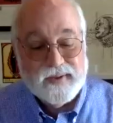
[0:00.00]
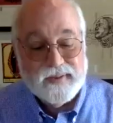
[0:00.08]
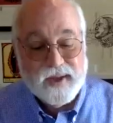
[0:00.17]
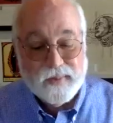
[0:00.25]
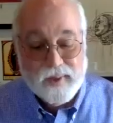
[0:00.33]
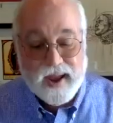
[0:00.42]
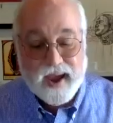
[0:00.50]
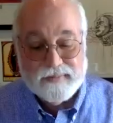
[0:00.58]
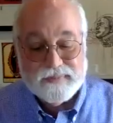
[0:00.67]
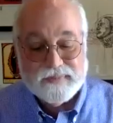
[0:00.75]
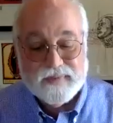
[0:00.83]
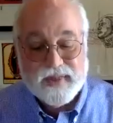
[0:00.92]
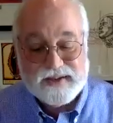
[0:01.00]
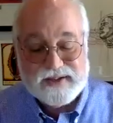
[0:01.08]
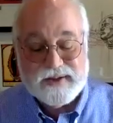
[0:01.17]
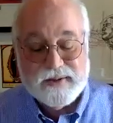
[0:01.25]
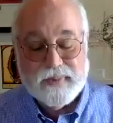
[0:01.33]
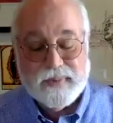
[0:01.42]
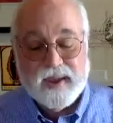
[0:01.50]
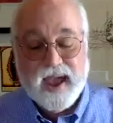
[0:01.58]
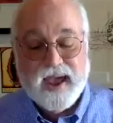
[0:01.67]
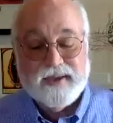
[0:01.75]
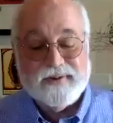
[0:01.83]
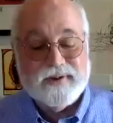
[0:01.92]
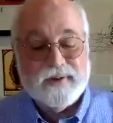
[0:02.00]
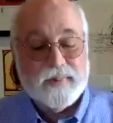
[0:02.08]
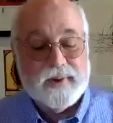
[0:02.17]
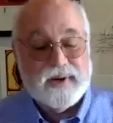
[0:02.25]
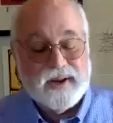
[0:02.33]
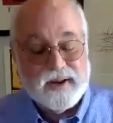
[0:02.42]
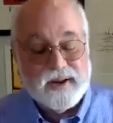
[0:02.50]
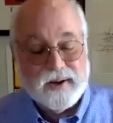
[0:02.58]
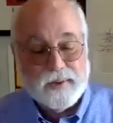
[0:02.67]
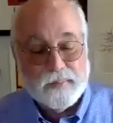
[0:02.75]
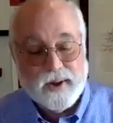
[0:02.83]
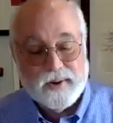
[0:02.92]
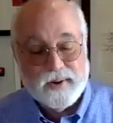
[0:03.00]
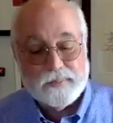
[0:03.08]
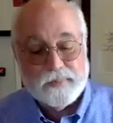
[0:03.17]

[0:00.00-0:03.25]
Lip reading: that something has to be done about it.